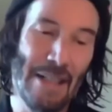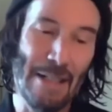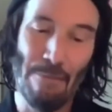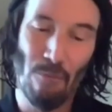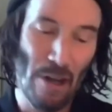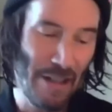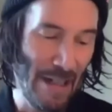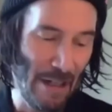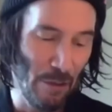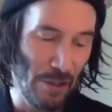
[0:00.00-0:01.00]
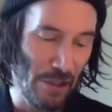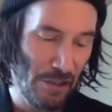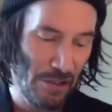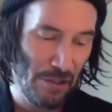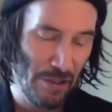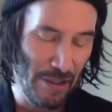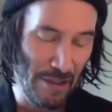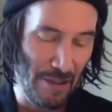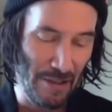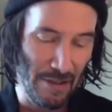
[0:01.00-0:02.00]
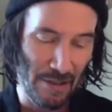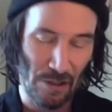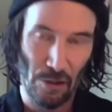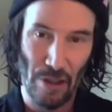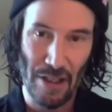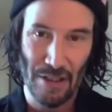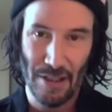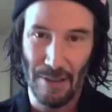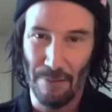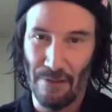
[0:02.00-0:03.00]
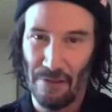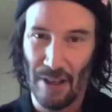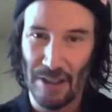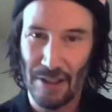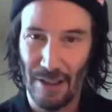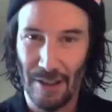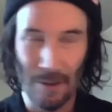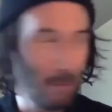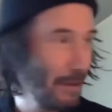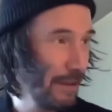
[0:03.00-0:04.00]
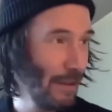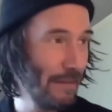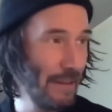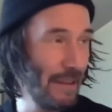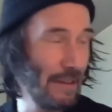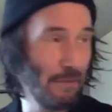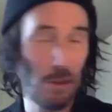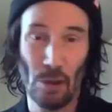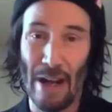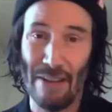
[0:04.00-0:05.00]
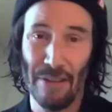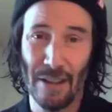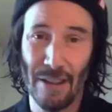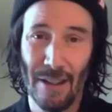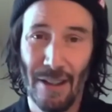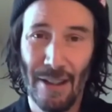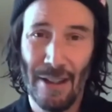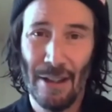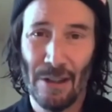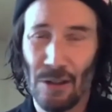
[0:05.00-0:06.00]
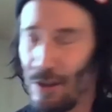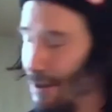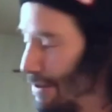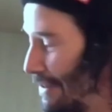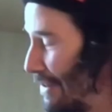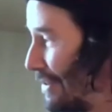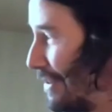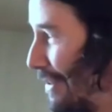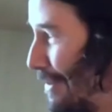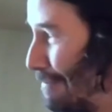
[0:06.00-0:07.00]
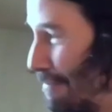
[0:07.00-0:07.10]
right now we're just shooting this crazy fight scene in the middle of traffic. So it's